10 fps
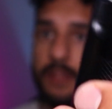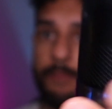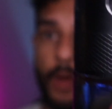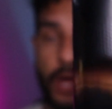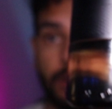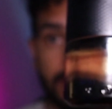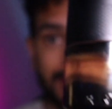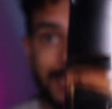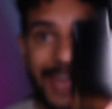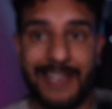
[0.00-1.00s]
the bottle
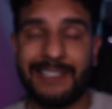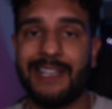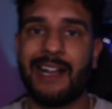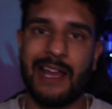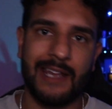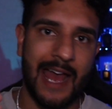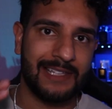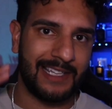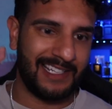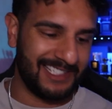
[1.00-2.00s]
is nice. It kind of
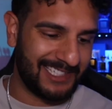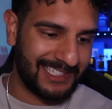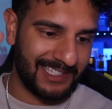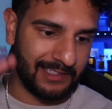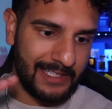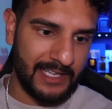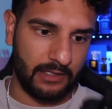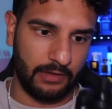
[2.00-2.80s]
has like a sleek